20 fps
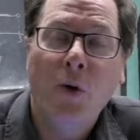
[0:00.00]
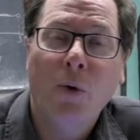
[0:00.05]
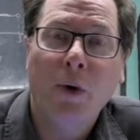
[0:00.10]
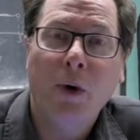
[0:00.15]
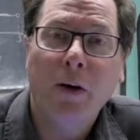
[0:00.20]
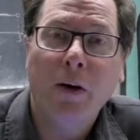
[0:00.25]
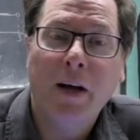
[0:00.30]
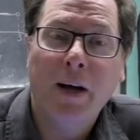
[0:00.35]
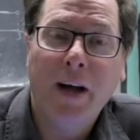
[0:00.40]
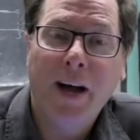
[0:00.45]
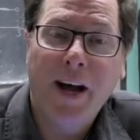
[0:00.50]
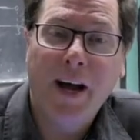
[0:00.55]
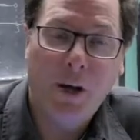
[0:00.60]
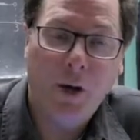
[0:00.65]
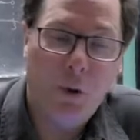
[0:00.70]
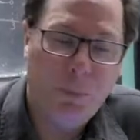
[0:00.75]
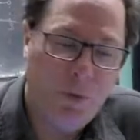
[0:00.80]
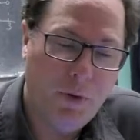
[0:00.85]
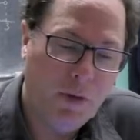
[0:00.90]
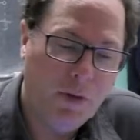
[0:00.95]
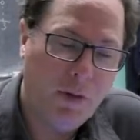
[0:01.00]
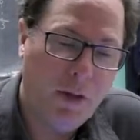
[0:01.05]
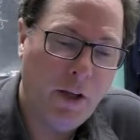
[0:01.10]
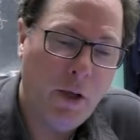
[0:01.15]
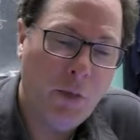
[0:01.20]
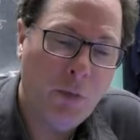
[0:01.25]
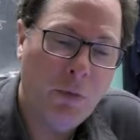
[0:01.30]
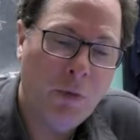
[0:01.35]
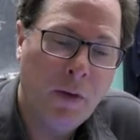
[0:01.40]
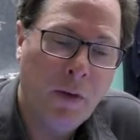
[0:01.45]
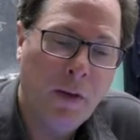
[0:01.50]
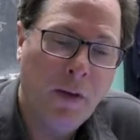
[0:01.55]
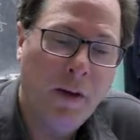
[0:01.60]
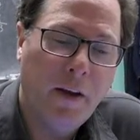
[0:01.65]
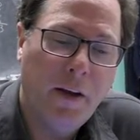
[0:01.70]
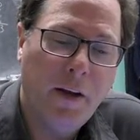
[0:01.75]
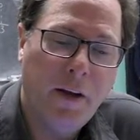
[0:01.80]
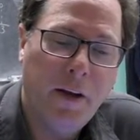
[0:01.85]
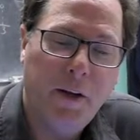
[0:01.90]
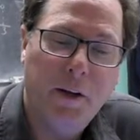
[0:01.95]
Well, I hope this helps.
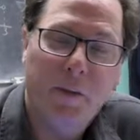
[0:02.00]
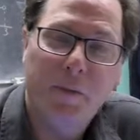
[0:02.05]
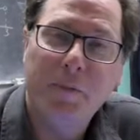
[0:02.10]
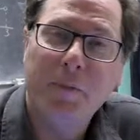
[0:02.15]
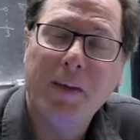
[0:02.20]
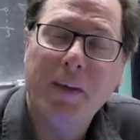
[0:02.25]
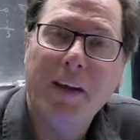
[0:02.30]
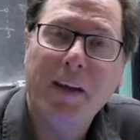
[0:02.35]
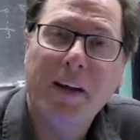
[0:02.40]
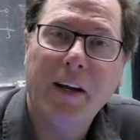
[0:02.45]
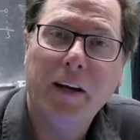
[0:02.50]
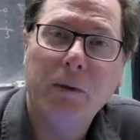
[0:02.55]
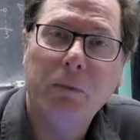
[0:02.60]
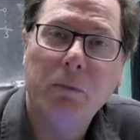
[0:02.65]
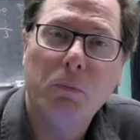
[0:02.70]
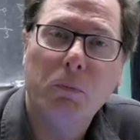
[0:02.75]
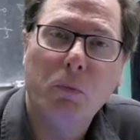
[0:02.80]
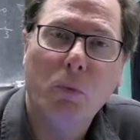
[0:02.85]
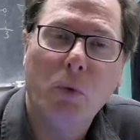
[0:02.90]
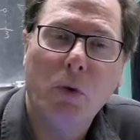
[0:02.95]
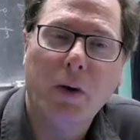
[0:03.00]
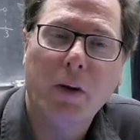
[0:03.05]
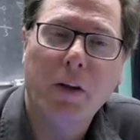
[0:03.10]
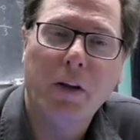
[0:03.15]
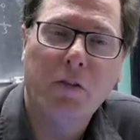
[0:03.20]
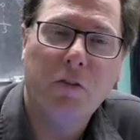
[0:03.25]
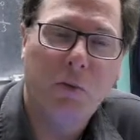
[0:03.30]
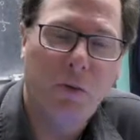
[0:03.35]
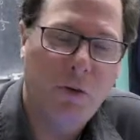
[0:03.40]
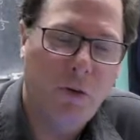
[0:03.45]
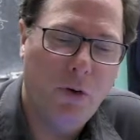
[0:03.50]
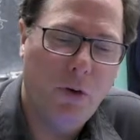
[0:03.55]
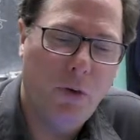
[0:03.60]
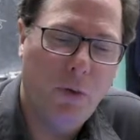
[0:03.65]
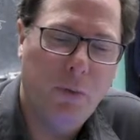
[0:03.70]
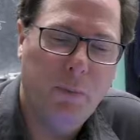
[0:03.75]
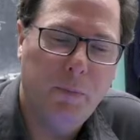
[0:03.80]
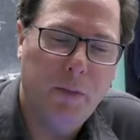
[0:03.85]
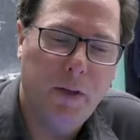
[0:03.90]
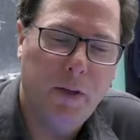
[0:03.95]
I'm working on some new
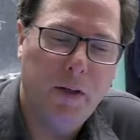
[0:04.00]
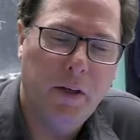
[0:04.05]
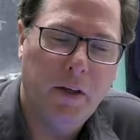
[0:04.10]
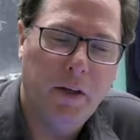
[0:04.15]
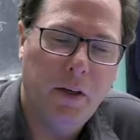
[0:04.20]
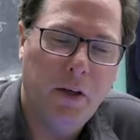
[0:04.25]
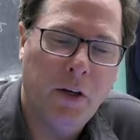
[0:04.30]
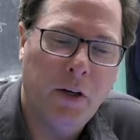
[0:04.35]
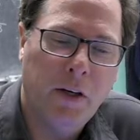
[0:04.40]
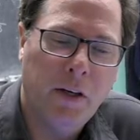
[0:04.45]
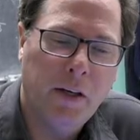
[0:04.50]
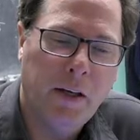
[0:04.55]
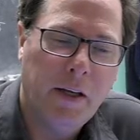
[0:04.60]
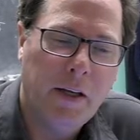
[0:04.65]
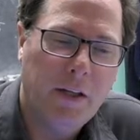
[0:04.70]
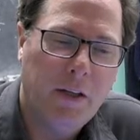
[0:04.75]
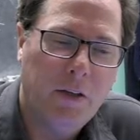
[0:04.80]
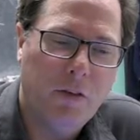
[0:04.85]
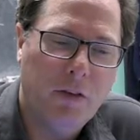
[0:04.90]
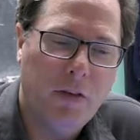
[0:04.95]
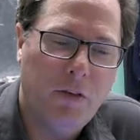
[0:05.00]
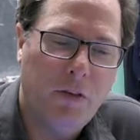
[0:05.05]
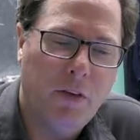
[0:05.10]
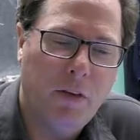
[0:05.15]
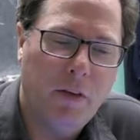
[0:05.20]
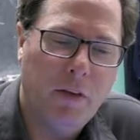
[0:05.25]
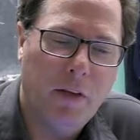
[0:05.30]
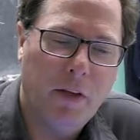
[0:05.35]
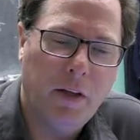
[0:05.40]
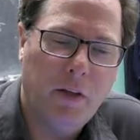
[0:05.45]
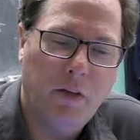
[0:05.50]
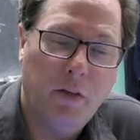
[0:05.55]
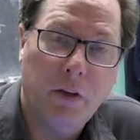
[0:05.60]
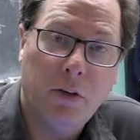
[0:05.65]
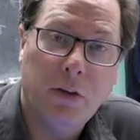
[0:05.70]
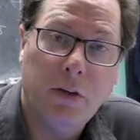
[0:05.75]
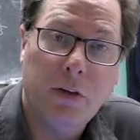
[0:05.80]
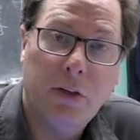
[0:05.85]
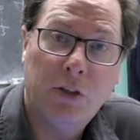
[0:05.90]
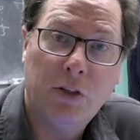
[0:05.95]
equipment here and just giving things
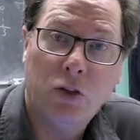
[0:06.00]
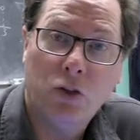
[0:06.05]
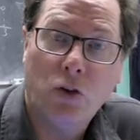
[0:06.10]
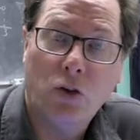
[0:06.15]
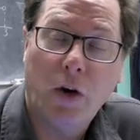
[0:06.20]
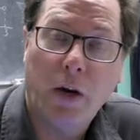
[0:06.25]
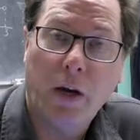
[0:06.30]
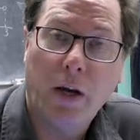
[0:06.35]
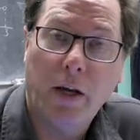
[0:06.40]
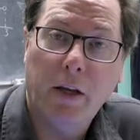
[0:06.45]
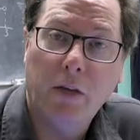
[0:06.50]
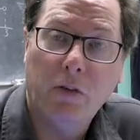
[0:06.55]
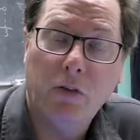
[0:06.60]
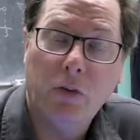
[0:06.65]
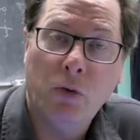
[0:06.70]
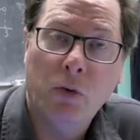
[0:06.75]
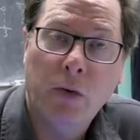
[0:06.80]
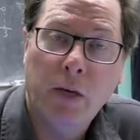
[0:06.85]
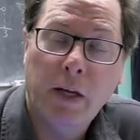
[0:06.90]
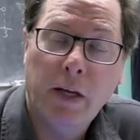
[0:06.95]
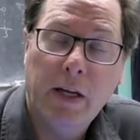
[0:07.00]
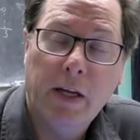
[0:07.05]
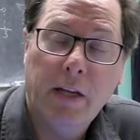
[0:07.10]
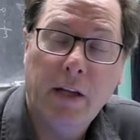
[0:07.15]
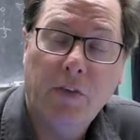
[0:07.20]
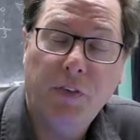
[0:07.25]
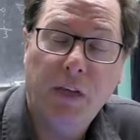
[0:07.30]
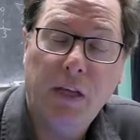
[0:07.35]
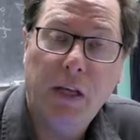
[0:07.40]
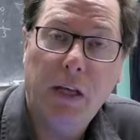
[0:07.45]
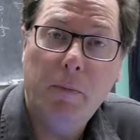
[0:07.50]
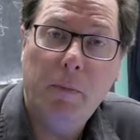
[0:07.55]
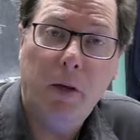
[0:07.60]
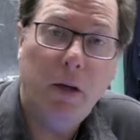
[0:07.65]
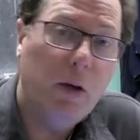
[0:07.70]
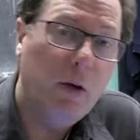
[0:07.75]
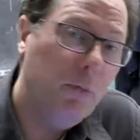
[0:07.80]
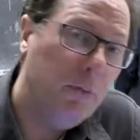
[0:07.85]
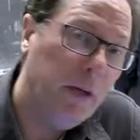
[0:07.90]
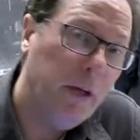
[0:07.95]
a try. So definitely
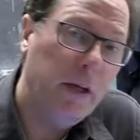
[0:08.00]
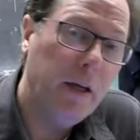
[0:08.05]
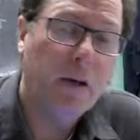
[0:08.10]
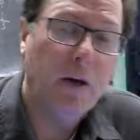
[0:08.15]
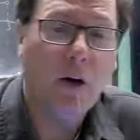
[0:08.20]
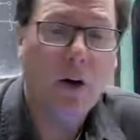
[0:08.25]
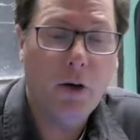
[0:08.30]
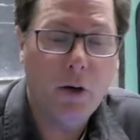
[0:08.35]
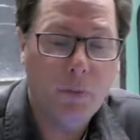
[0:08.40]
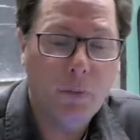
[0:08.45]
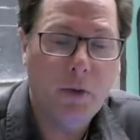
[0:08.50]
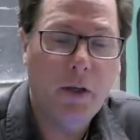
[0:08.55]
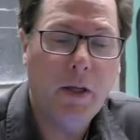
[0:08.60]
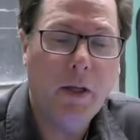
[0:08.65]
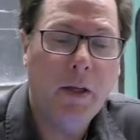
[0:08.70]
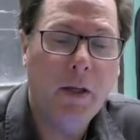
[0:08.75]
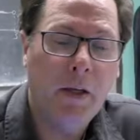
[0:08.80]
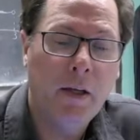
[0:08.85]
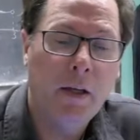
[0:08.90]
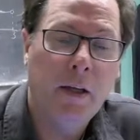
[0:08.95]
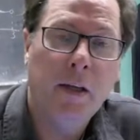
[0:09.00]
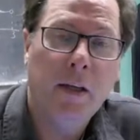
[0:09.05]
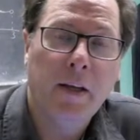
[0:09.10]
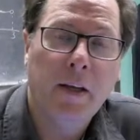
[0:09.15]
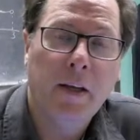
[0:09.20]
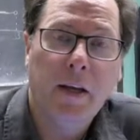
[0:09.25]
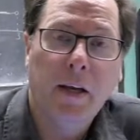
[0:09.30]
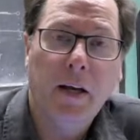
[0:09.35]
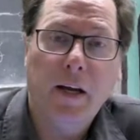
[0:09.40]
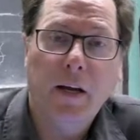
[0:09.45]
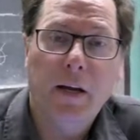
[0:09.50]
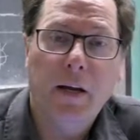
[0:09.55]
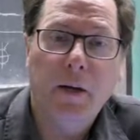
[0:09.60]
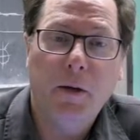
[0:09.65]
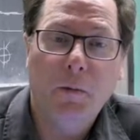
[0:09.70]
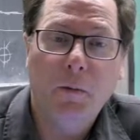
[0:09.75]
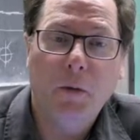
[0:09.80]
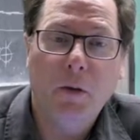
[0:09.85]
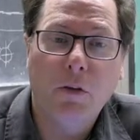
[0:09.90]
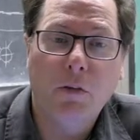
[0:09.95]
email me, call me
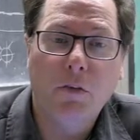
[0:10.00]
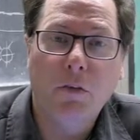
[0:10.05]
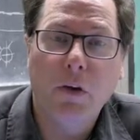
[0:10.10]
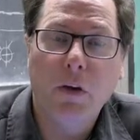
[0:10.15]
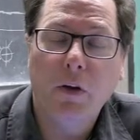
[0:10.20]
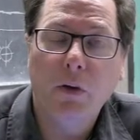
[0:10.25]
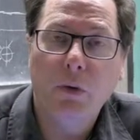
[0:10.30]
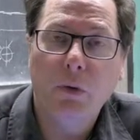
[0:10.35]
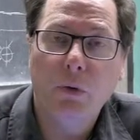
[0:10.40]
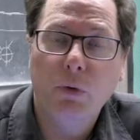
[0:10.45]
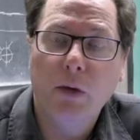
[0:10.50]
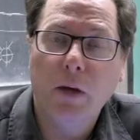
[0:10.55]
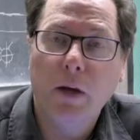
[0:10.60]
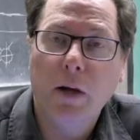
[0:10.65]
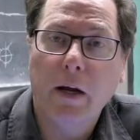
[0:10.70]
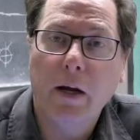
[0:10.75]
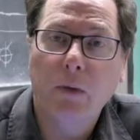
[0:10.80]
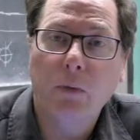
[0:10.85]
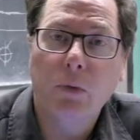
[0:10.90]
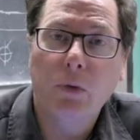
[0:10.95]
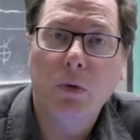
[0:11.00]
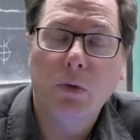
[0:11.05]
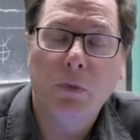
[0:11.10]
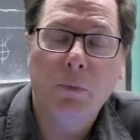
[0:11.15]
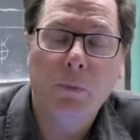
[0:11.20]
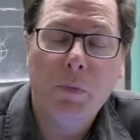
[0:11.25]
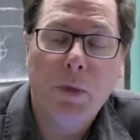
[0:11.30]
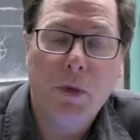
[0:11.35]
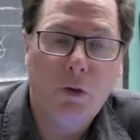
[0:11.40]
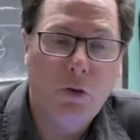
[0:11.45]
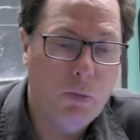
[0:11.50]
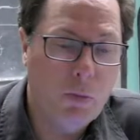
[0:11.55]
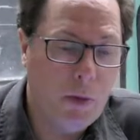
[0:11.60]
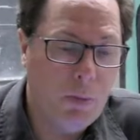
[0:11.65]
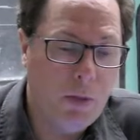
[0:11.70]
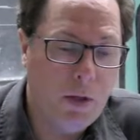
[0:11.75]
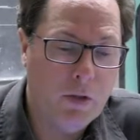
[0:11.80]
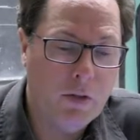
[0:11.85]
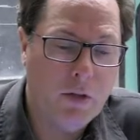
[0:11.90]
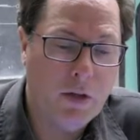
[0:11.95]
on the phone. I will do
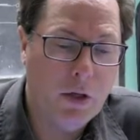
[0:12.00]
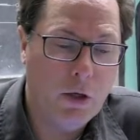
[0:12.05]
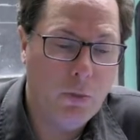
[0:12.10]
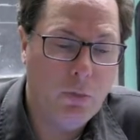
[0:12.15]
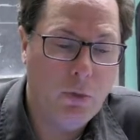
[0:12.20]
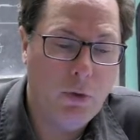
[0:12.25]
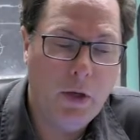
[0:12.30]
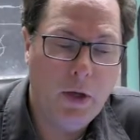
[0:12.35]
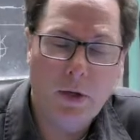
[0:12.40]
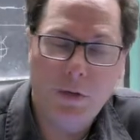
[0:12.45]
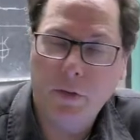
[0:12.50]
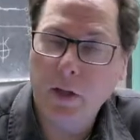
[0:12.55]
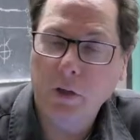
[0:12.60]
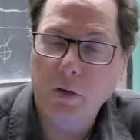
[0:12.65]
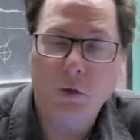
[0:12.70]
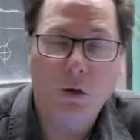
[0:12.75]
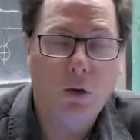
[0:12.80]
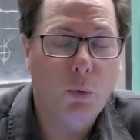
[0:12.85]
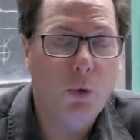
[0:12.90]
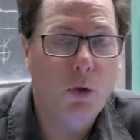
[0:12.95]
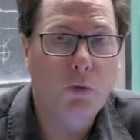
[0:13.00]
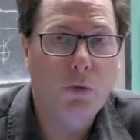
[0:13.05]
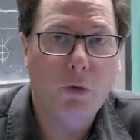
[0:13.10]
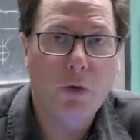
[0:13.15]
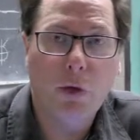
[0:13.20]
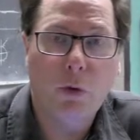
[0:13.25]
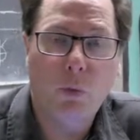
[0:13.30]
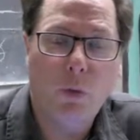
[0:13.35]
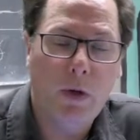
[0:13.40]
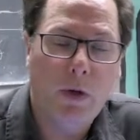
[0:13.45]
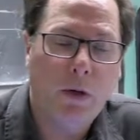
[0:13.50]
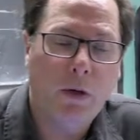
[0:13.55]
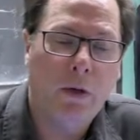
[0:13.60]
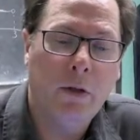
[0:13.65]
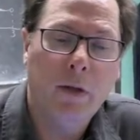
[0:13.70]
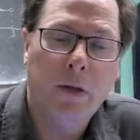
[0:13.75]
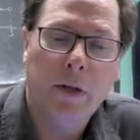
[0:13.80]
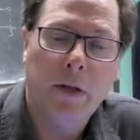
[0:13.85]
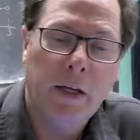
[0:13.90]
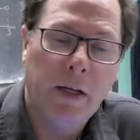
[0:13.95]
my best to help you out. Things are going really
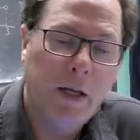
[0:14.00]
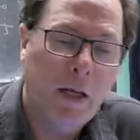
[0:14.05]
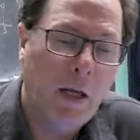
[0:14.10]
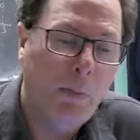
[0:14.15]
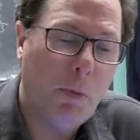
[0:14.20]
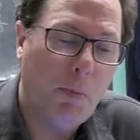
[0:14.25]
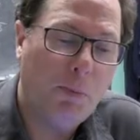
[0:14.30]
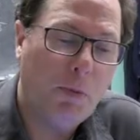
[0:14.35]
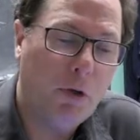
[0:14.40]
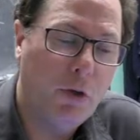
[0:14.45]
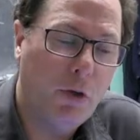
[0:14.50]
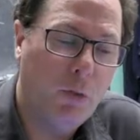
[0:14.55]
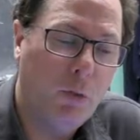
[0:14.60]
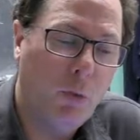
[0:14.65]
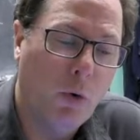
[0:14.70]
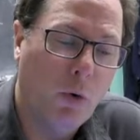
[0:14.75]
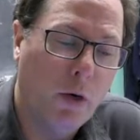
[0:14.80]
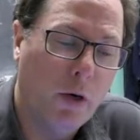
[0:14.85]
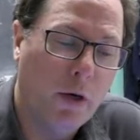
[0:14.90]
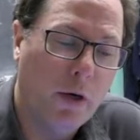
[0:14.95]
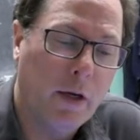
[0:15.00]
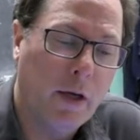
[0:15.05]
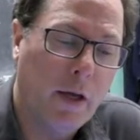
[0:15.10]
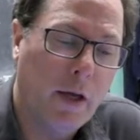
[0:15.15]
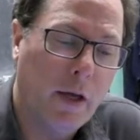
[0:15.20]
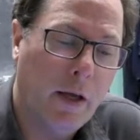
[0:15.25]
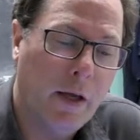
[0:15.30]
well. Keep up the good work.